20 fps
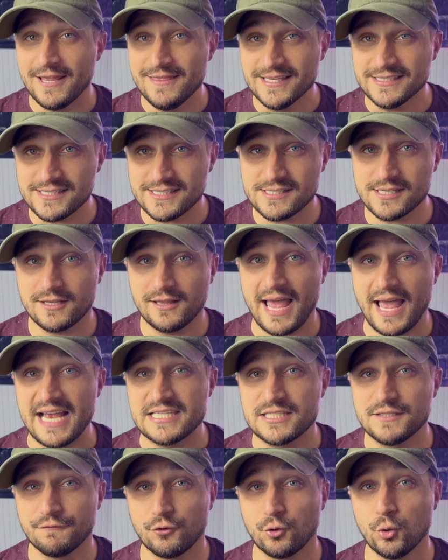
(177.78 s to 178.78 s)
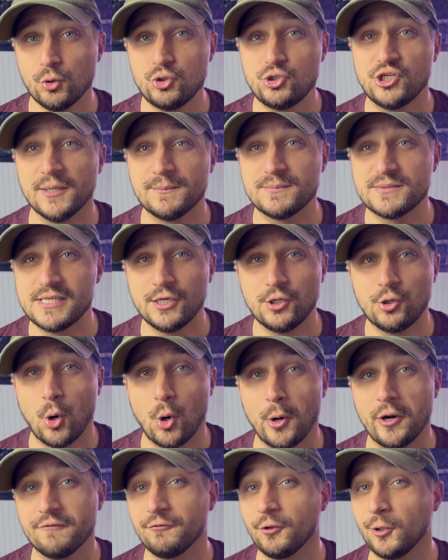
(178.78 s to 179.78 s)
this is a class of cruise ships that
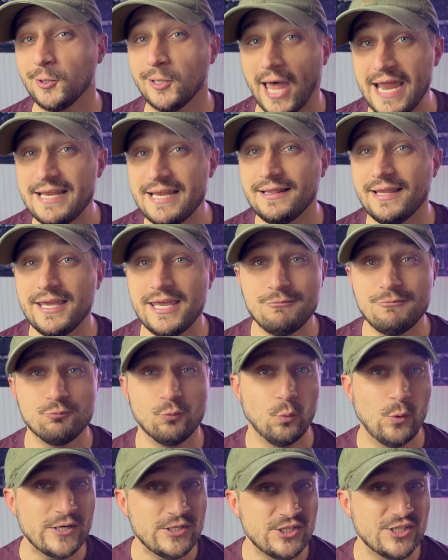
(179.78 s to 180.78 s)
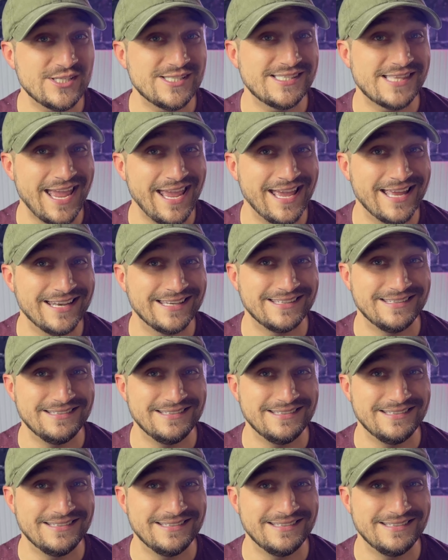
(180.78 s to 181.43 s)
Carnival likely wishes they had